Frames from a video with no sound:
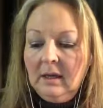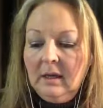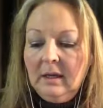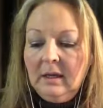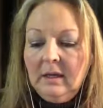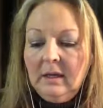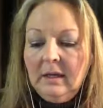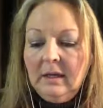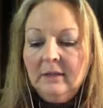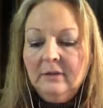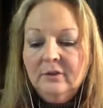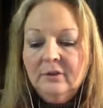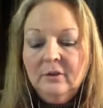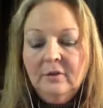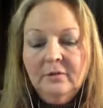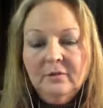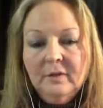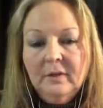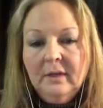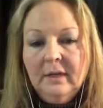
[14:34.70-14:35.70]
And so,
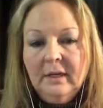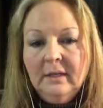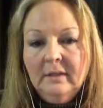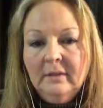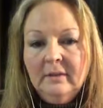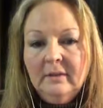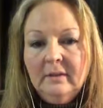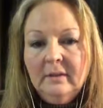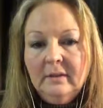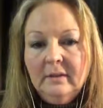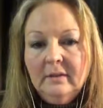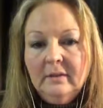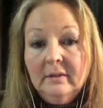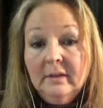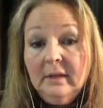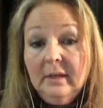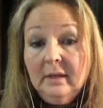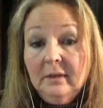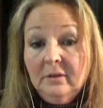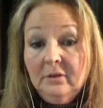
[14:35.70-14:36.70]
for instance,
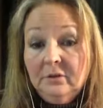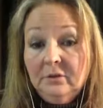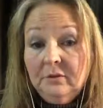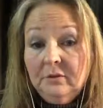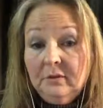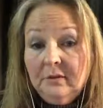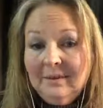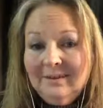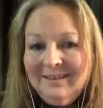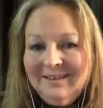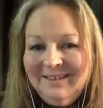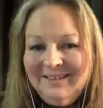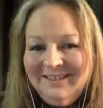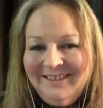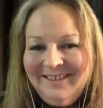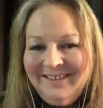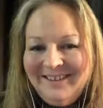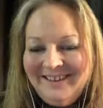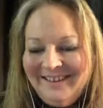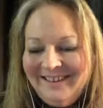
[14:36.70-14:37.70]
kids use this a
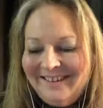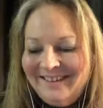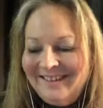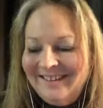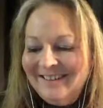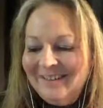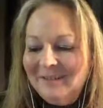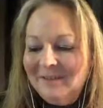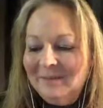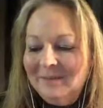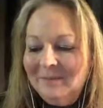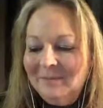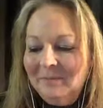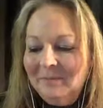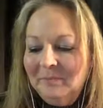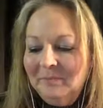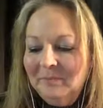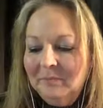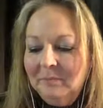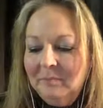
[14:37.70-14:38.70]
lot
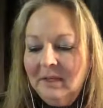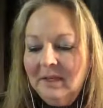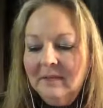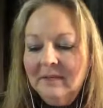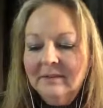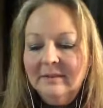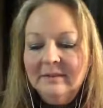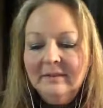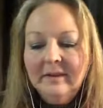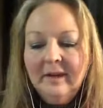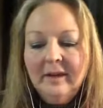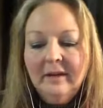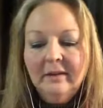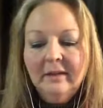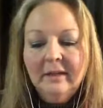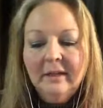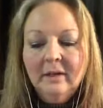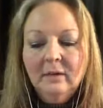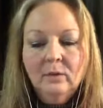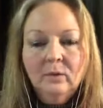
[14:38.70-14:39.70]
because
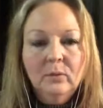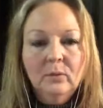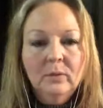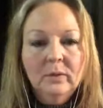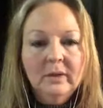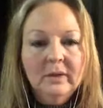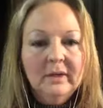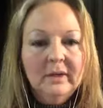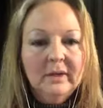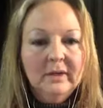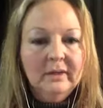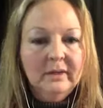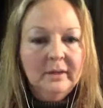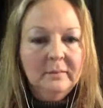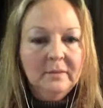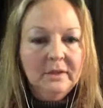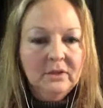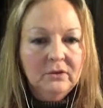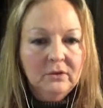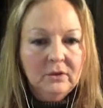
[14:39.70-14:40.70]
telling would get them in
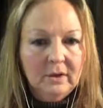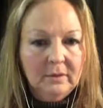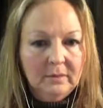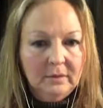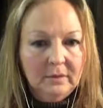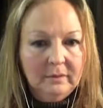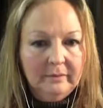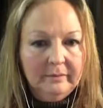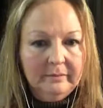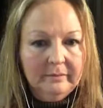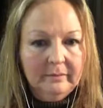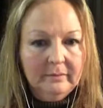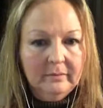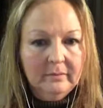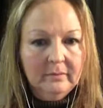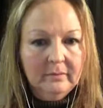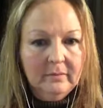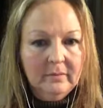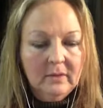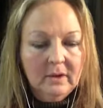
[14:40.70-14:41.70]
trouble.
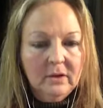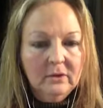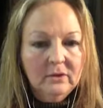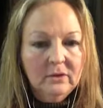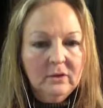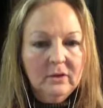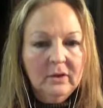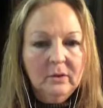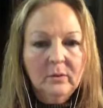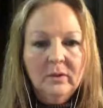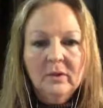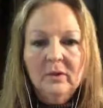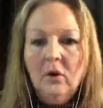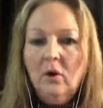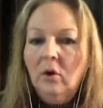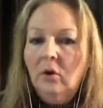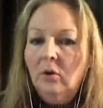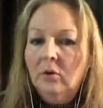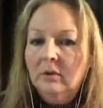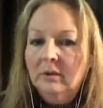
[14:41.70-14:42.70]
So they
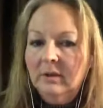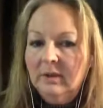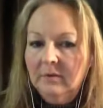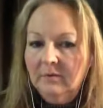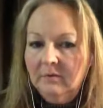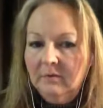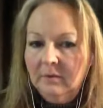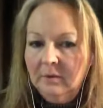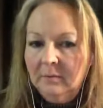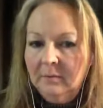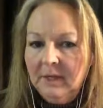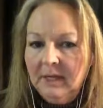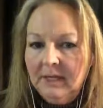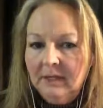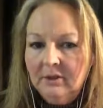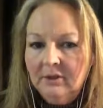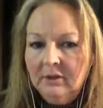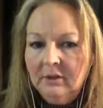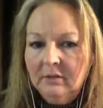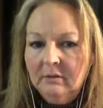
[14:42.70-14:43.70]
withhold
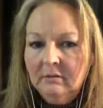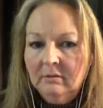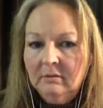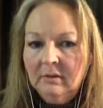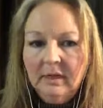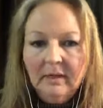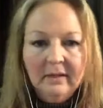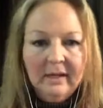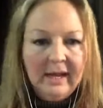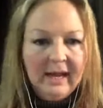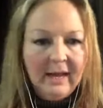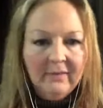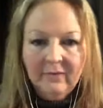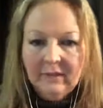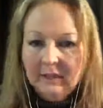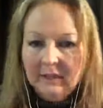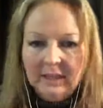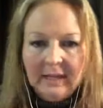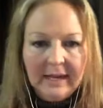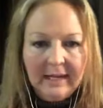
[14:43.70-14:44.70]
information, right? They haven't
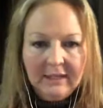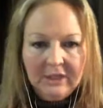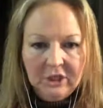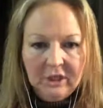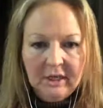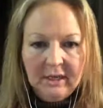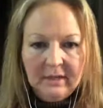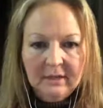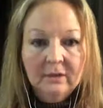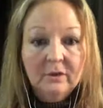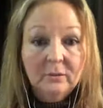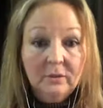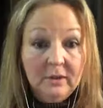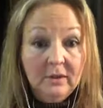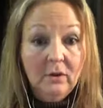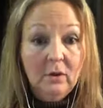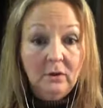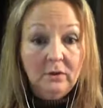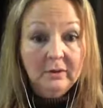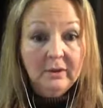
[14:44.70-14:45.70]
lied yet, they're
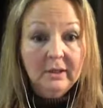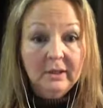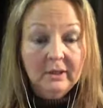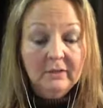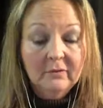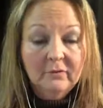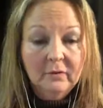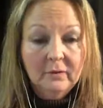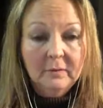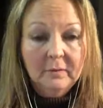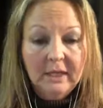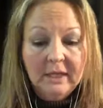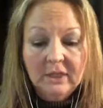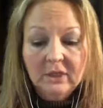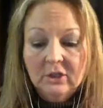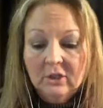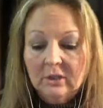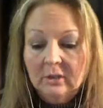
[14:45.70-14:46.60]
withholding information.